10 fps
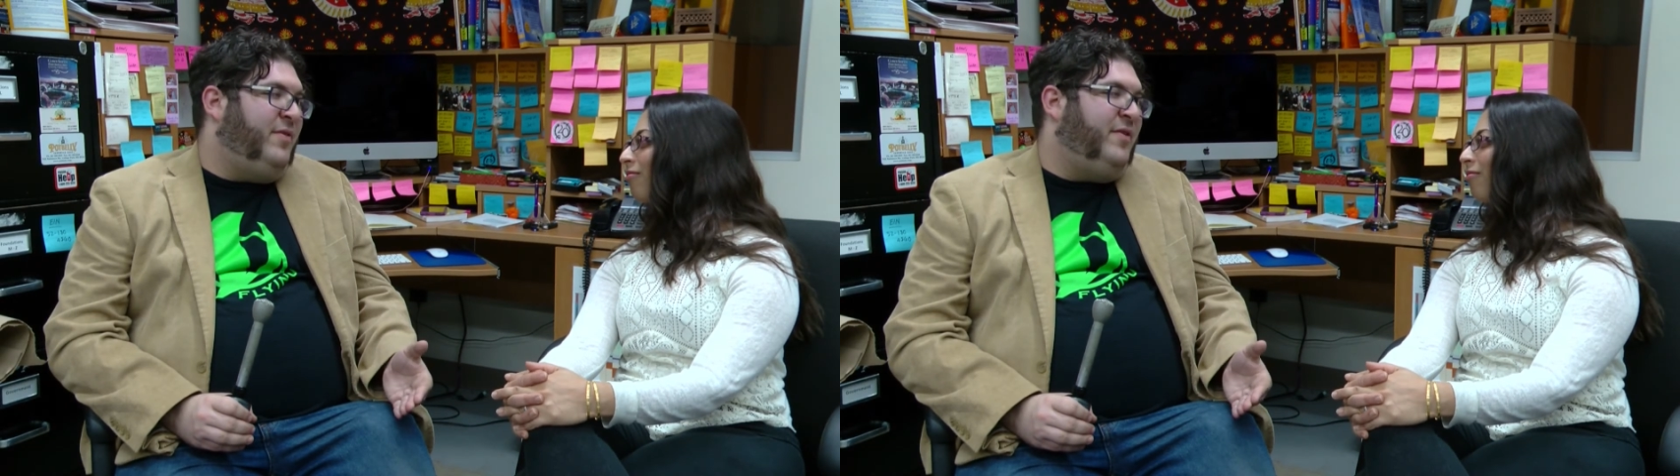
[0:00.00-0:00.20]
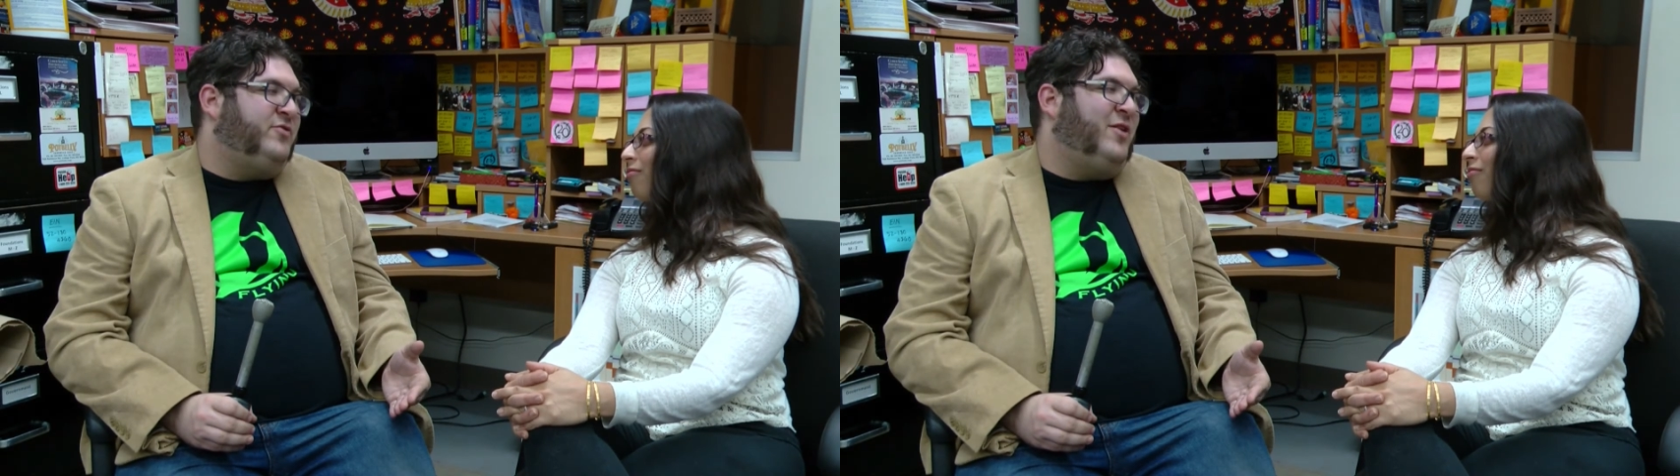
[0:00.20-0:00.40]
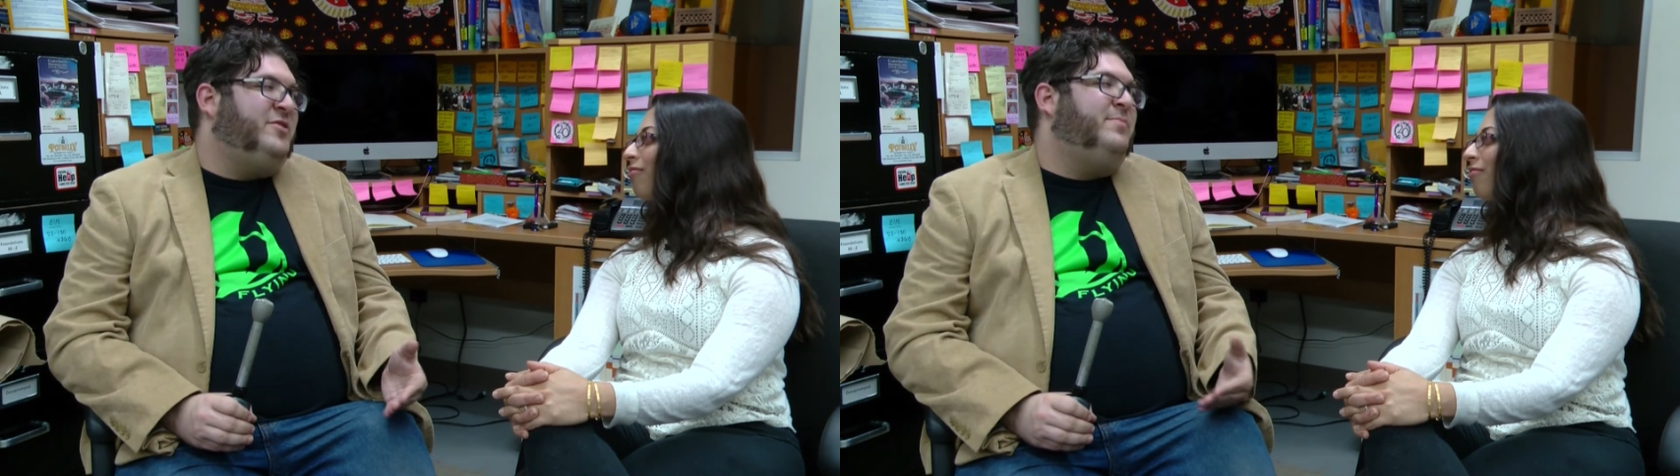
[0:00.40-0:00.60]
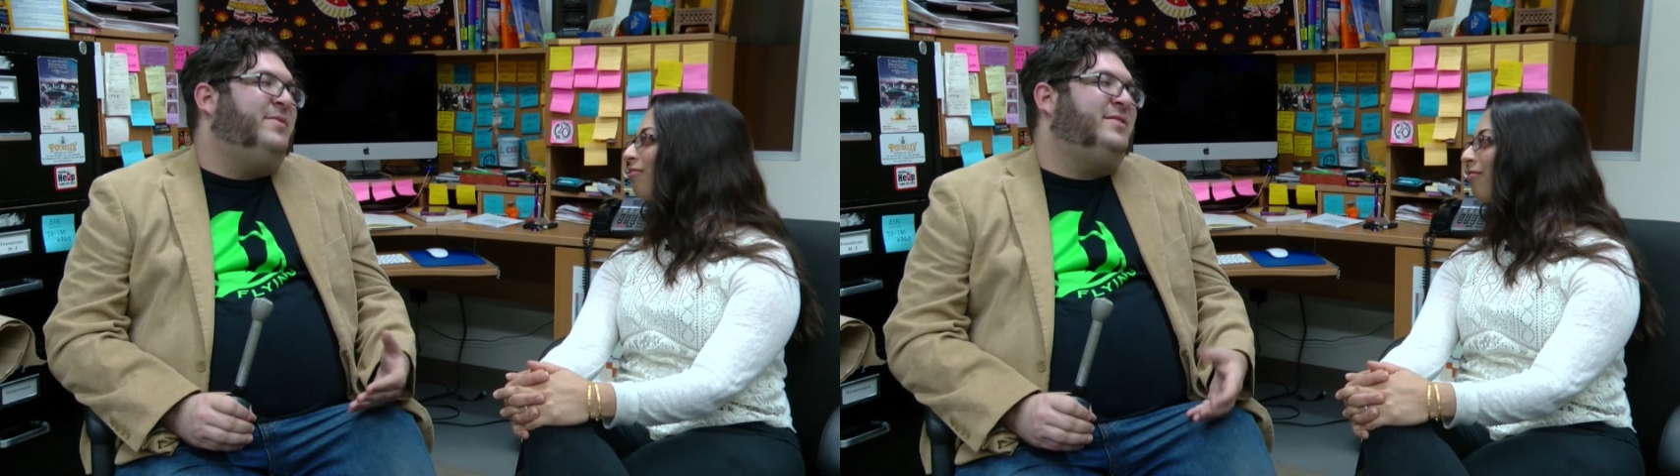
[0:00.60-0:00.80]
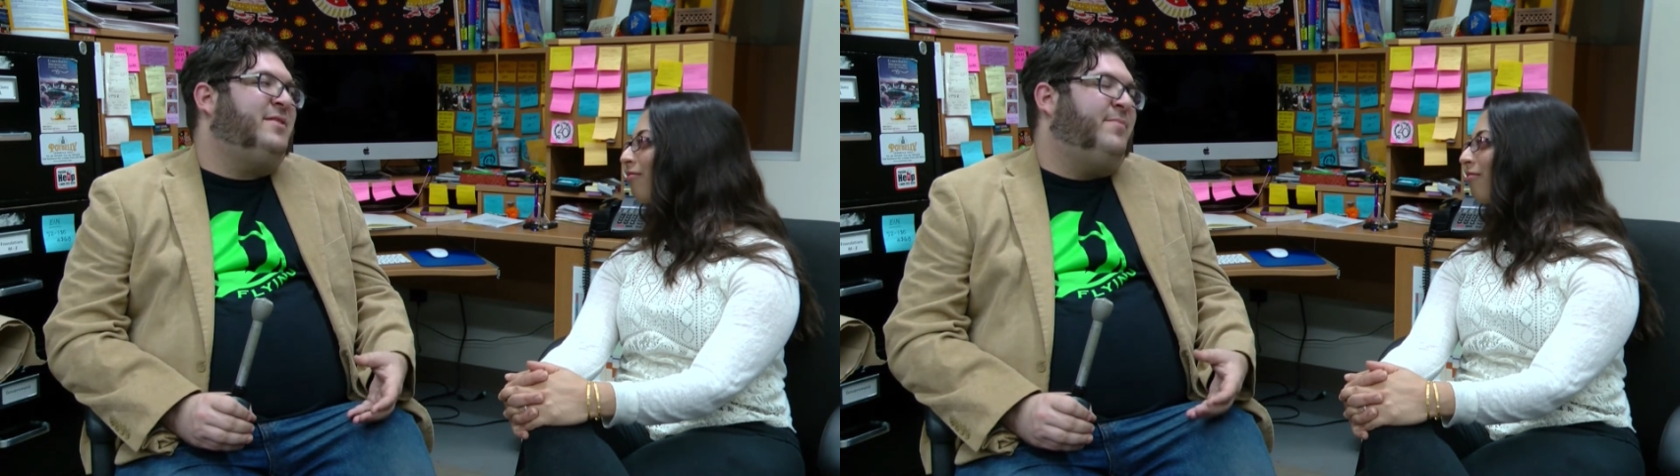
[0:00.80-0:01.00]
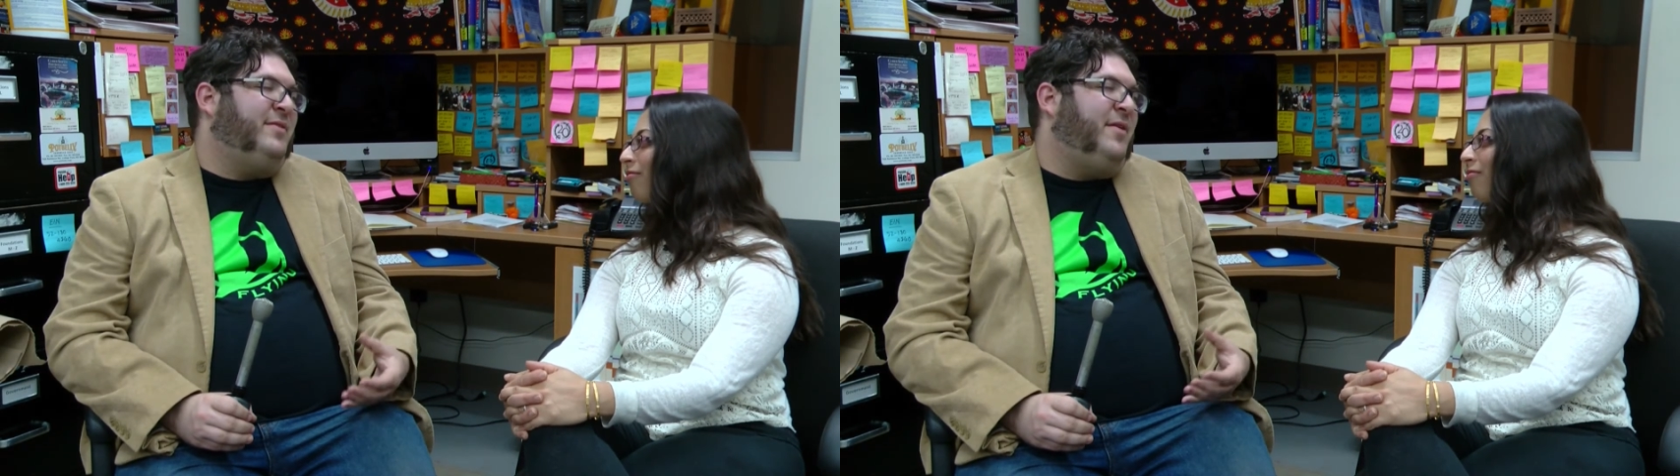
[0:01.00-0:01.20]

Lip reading: that they've tried to be something